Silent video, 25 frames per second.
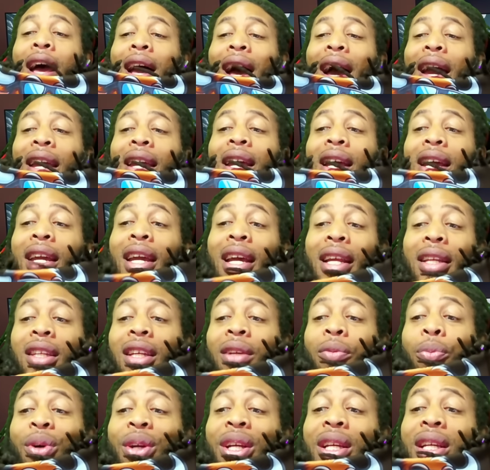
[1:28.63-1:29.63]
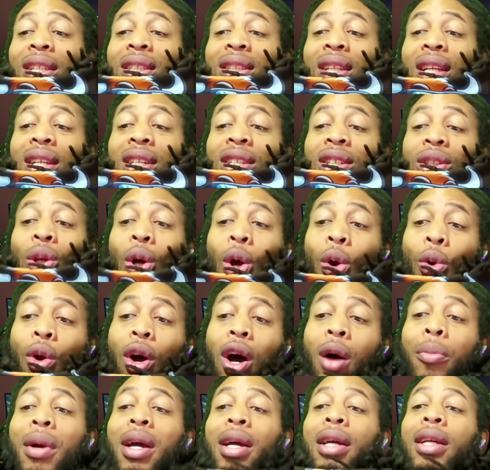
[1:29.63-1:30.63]
Hey, hit the Reed's Tea store
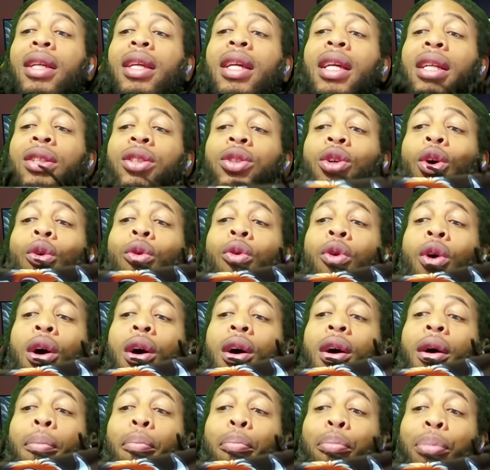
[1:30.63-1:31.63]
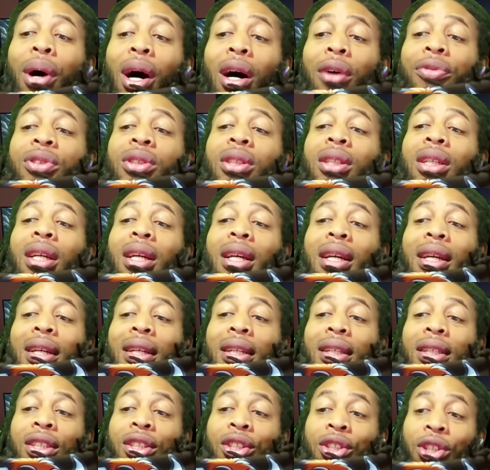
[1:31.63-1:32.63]
up. Get your Buffs
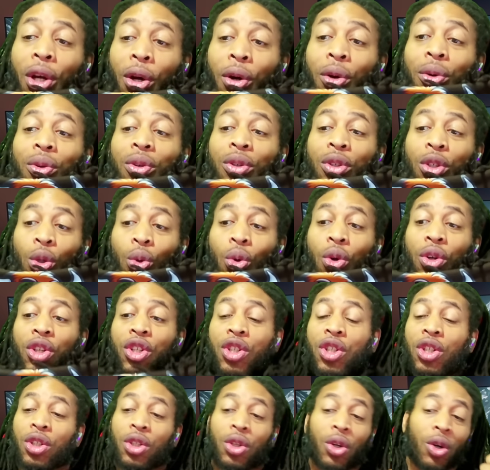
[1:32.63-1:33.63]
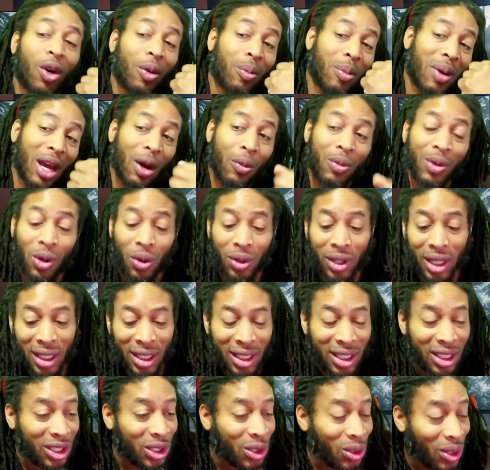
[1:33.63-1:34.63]
shirt doing the Shedeur, man. We're gonna get
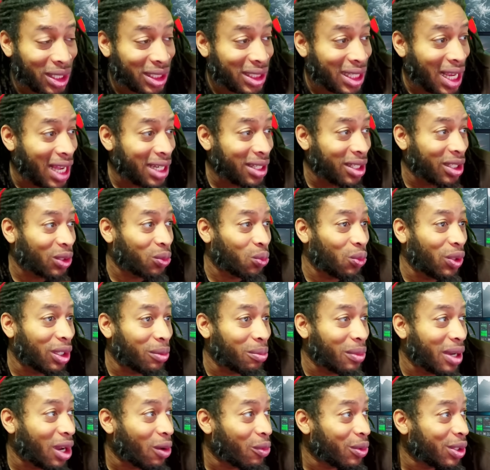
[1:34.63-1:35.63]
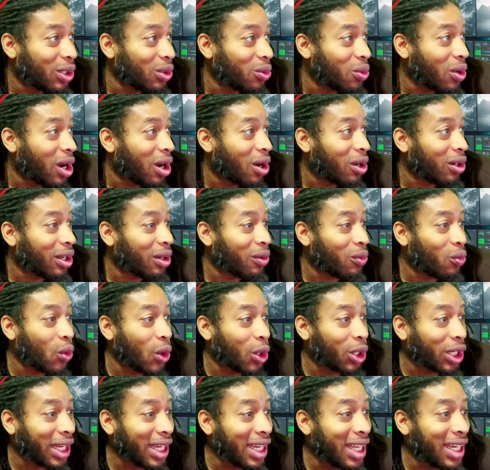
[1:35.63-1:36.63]
these joints out this week, man. We do all the
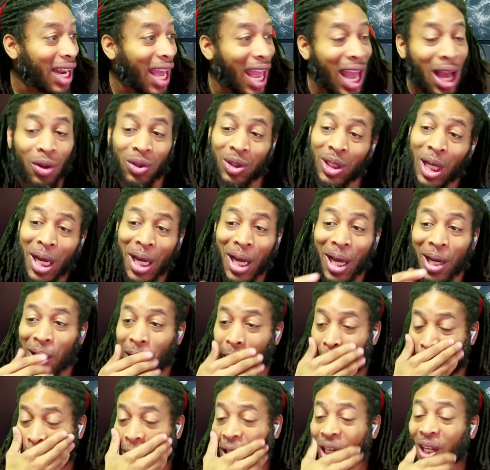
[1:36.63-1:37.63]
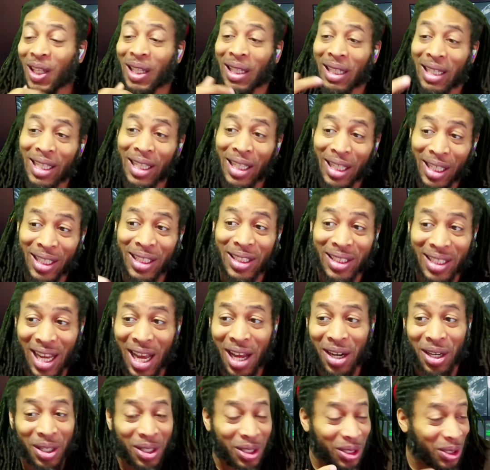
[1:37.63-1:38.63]
work in-house and all that. Link is
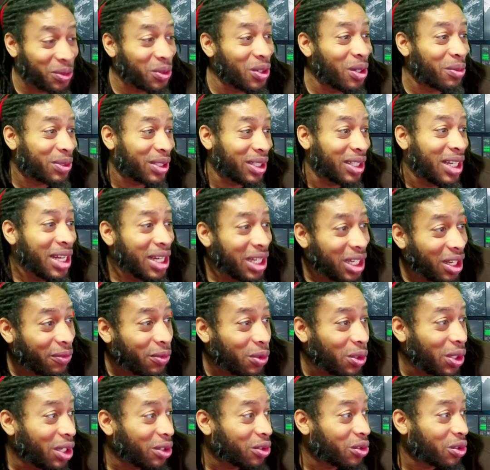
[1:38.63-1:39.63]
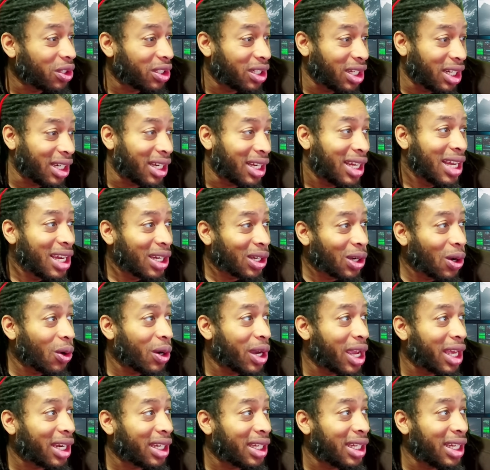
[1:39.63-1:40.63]
down in the description. If you're interested in it, go
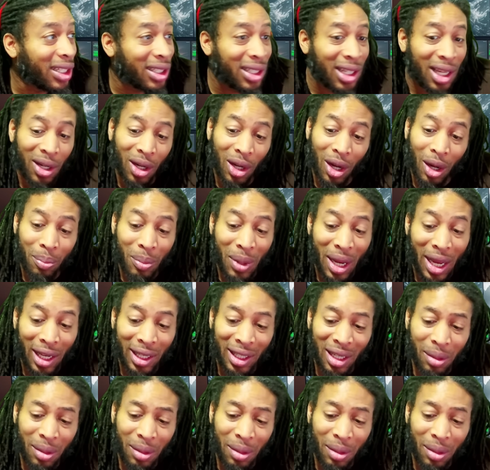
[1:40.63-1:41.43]
ahead and hit that up, man.